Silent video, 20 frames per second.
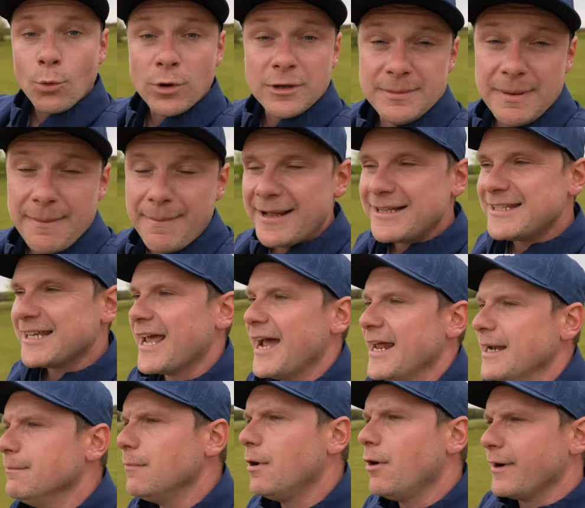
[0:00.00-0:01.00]
Would you be better
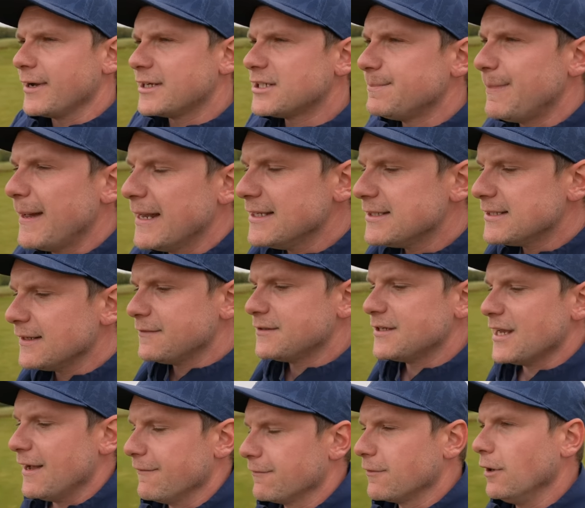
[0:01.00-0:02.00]
getting a more expensive
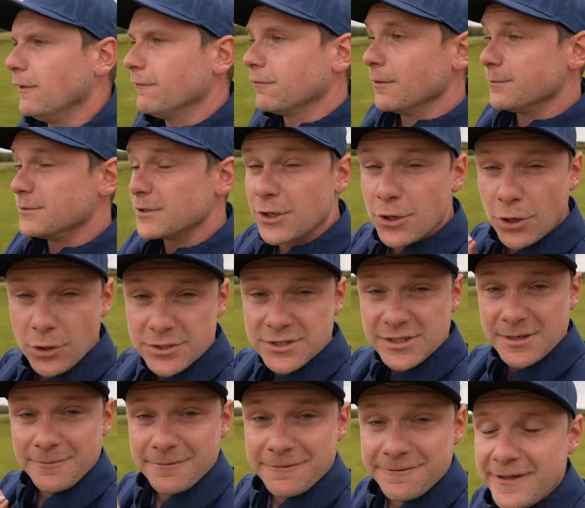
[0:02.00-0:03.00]
set of golf clubs, a
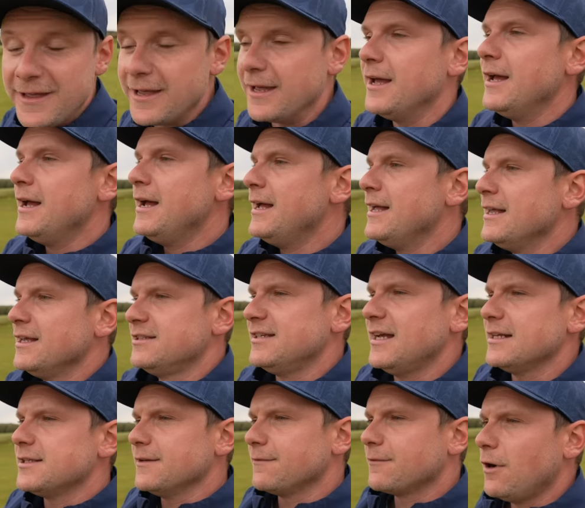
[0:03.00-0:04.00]
custom fit
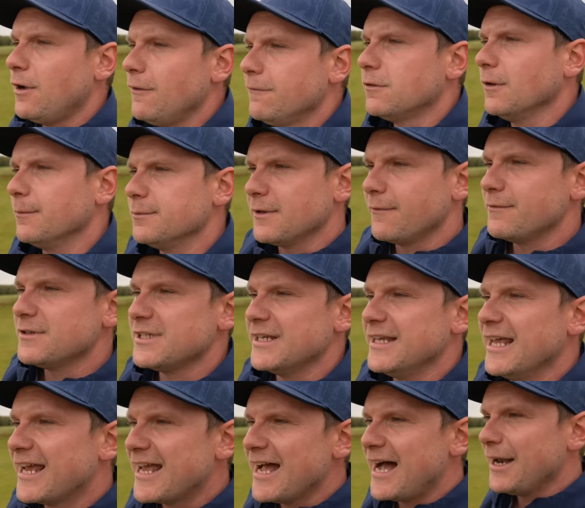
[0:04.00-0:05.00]
set of golf clubs? Obviously
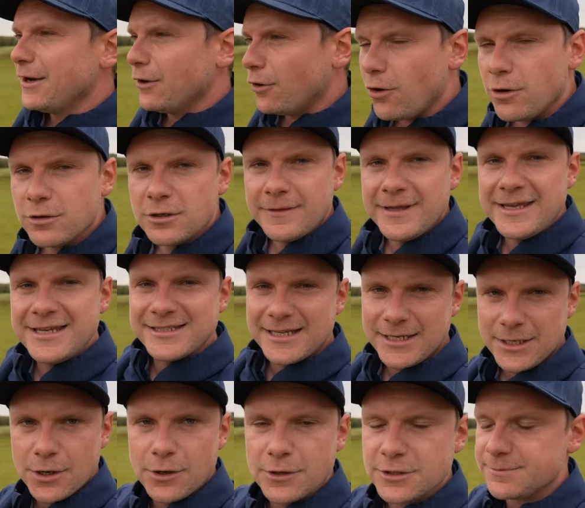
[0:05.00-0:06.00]
you can order these in
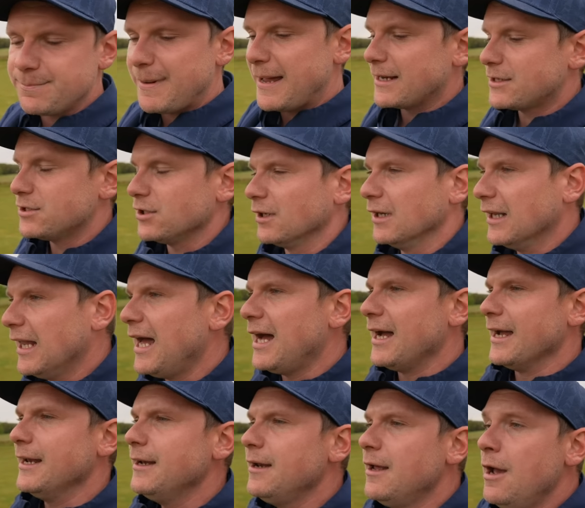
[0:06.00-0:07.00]
your specs
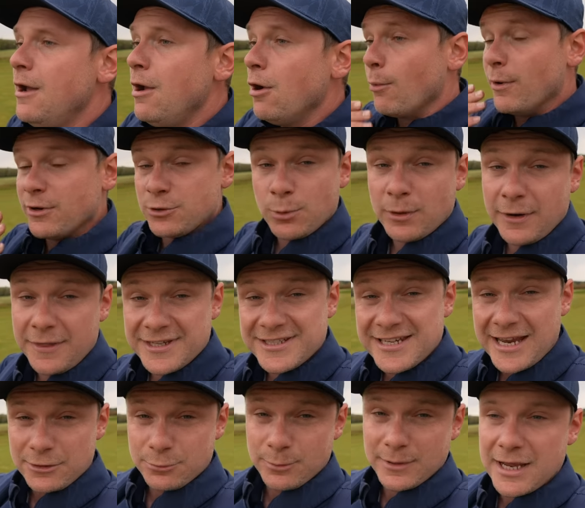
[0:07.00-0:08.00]
online, which one of the
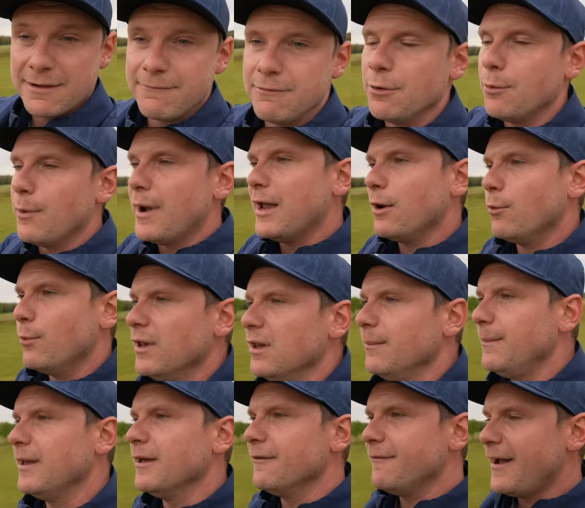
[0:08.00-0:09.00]
sets we're giving away will
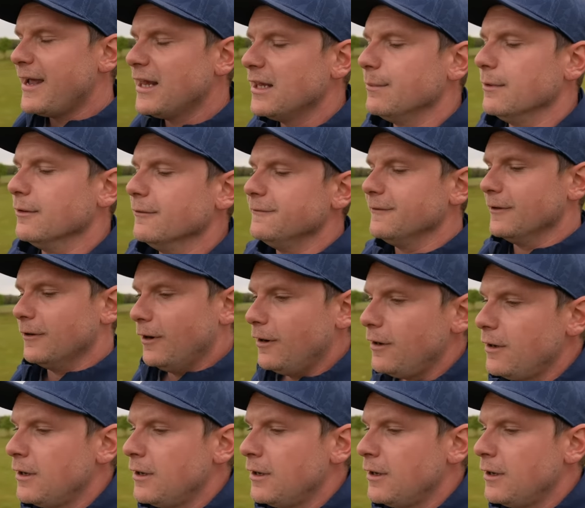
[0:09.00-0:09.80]
be available for,